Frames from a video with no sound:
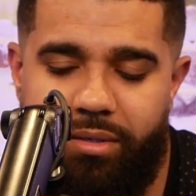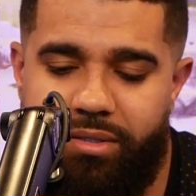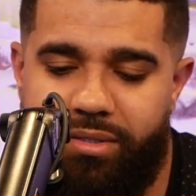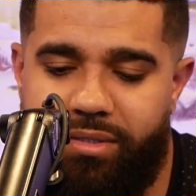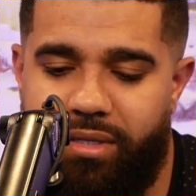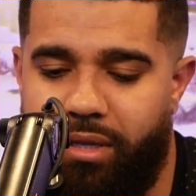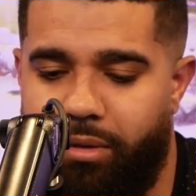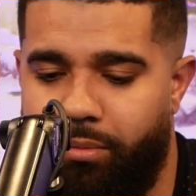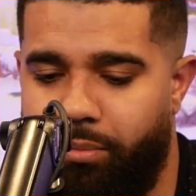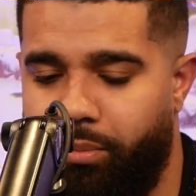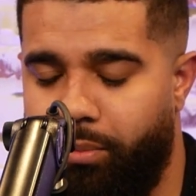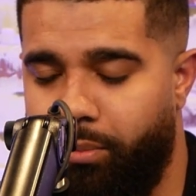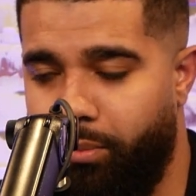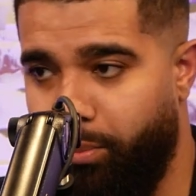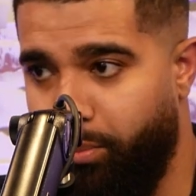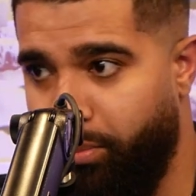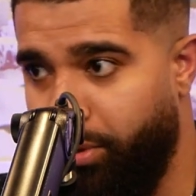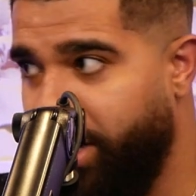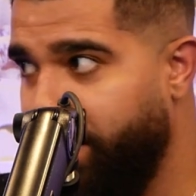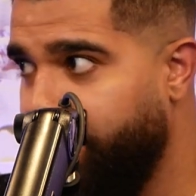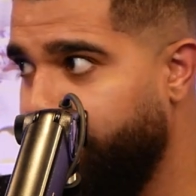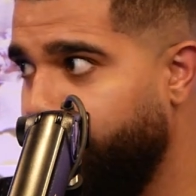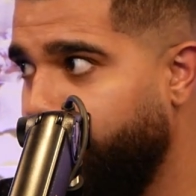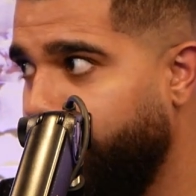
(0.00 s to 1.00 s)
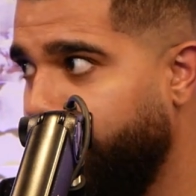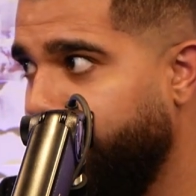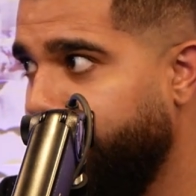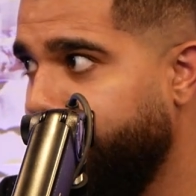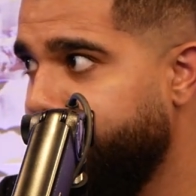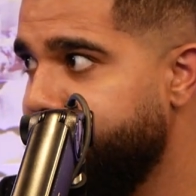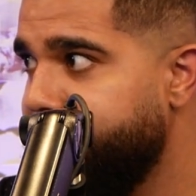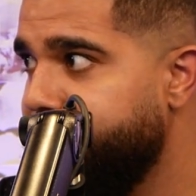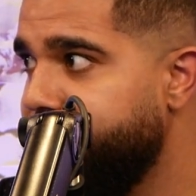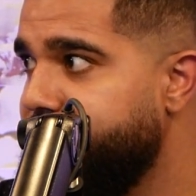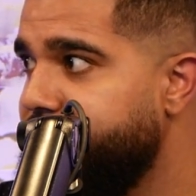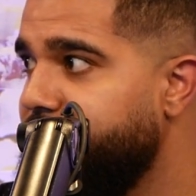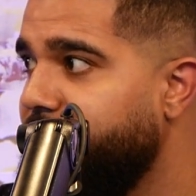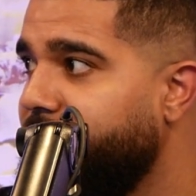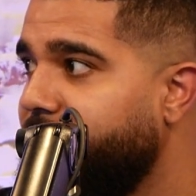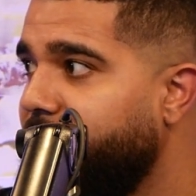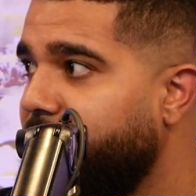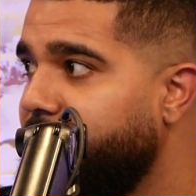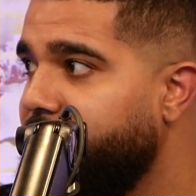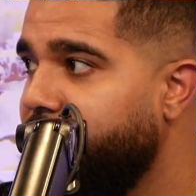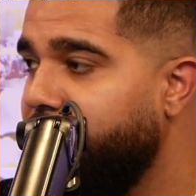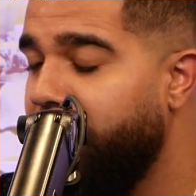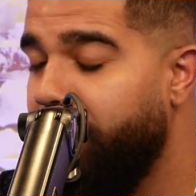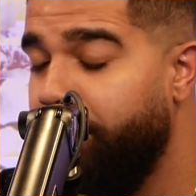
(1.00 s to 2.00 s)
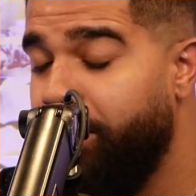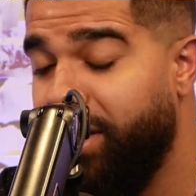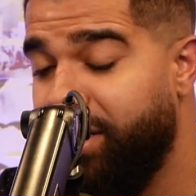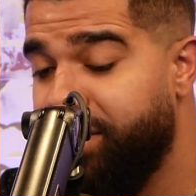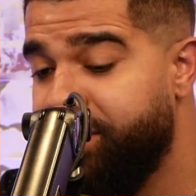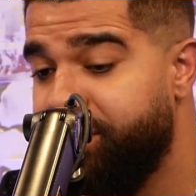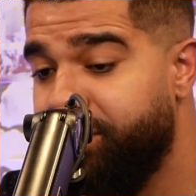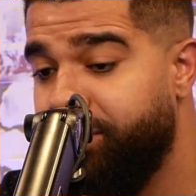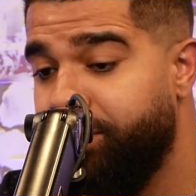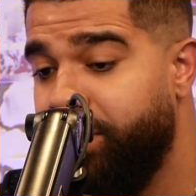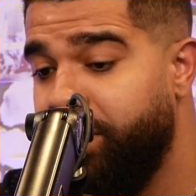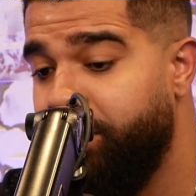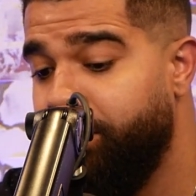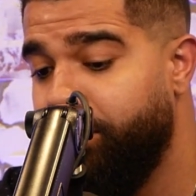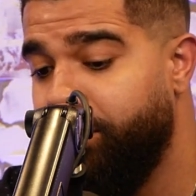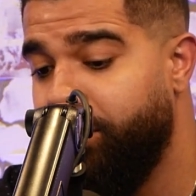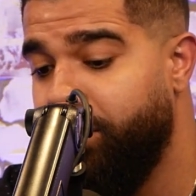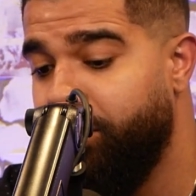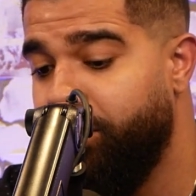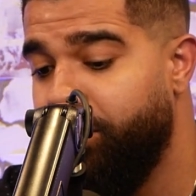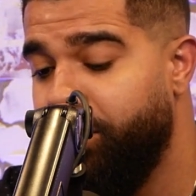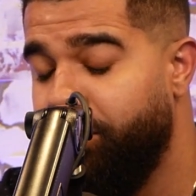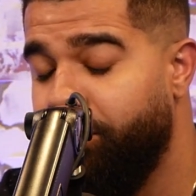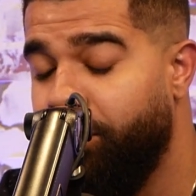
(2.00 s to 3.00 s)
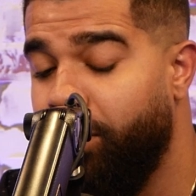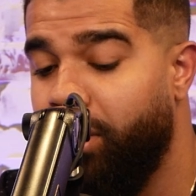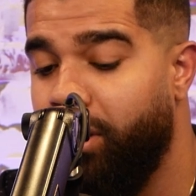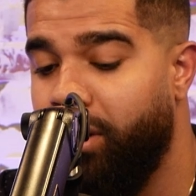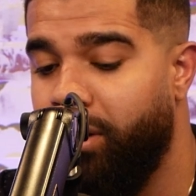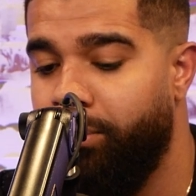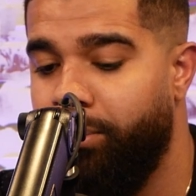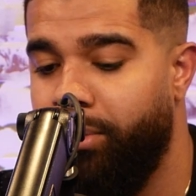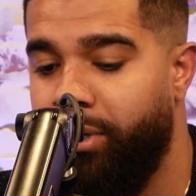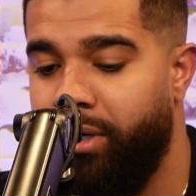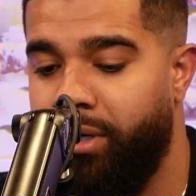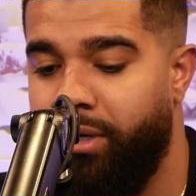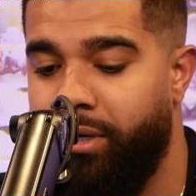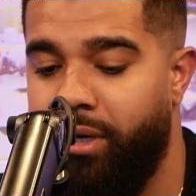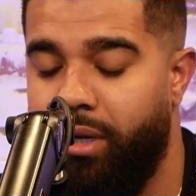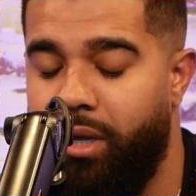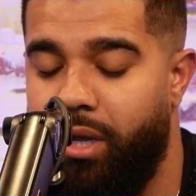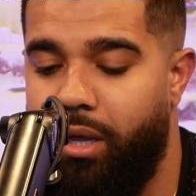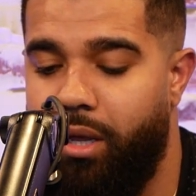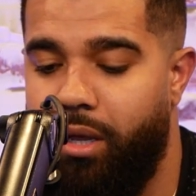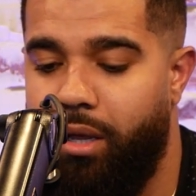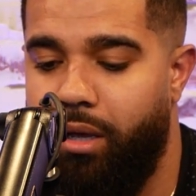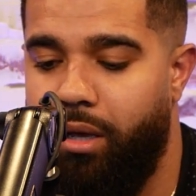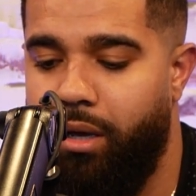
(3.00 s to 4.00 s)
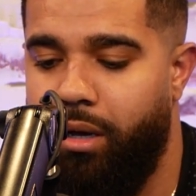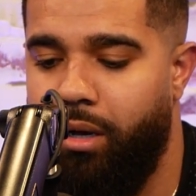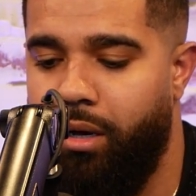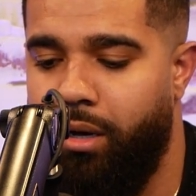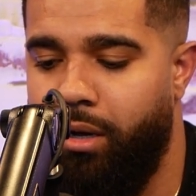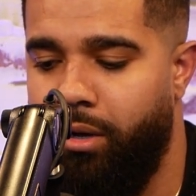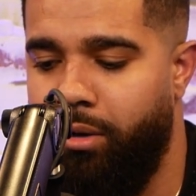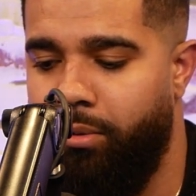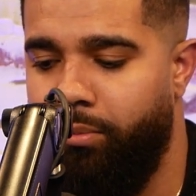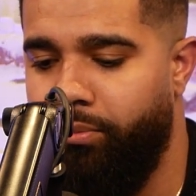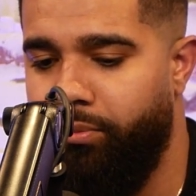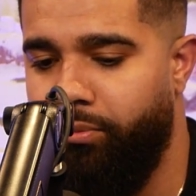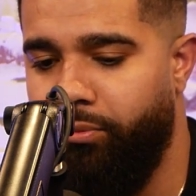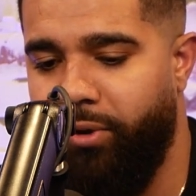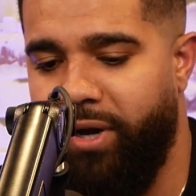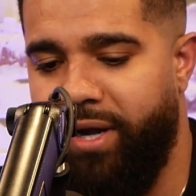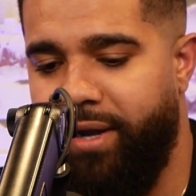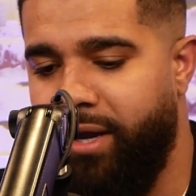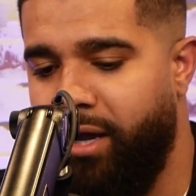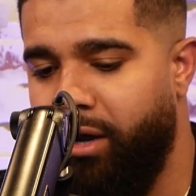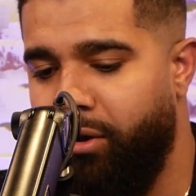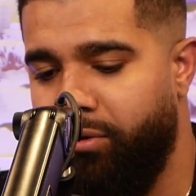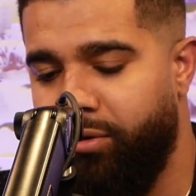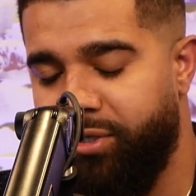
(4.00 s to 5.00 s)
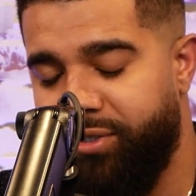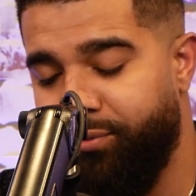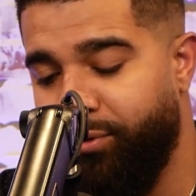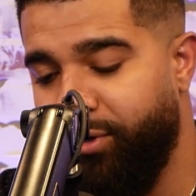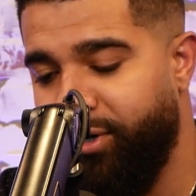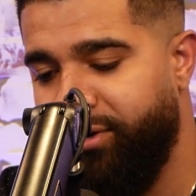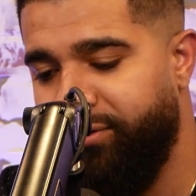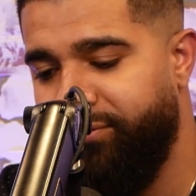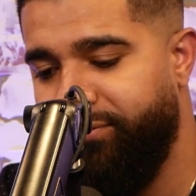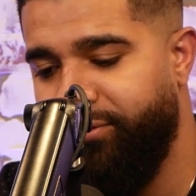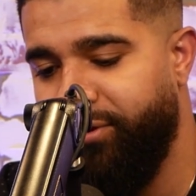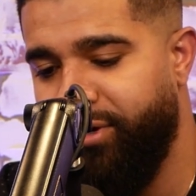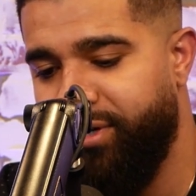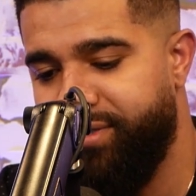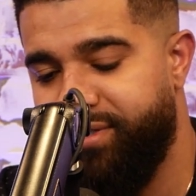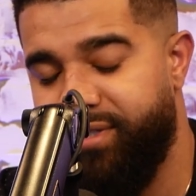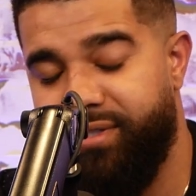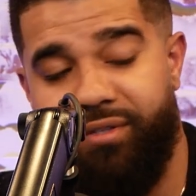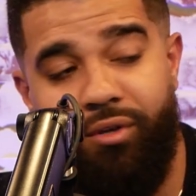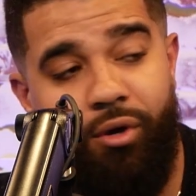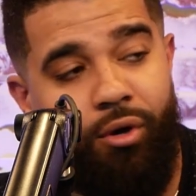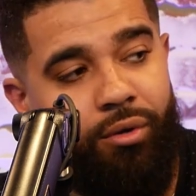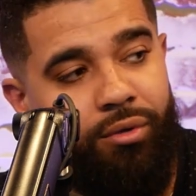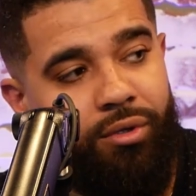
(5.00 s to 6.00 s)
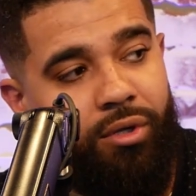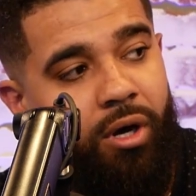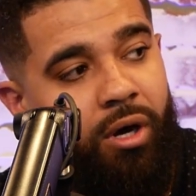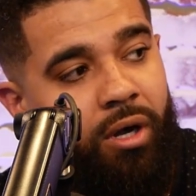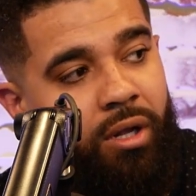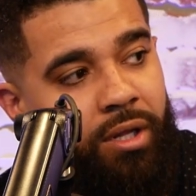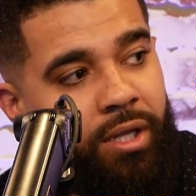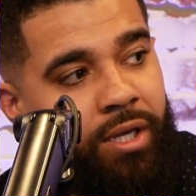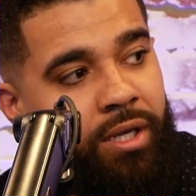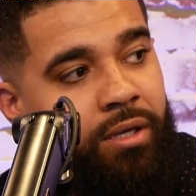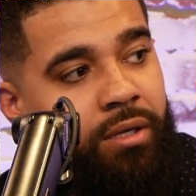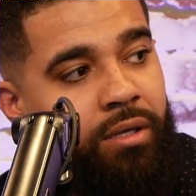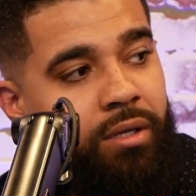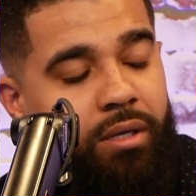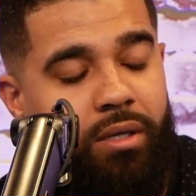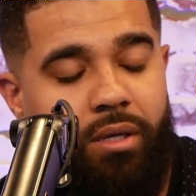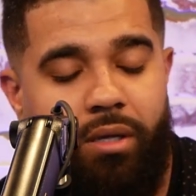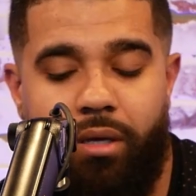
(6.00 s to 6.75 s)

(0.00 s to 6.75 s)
So, like brand awareness and stuff like that, making sure people know who you are. But right now, what's working for us is cold calling.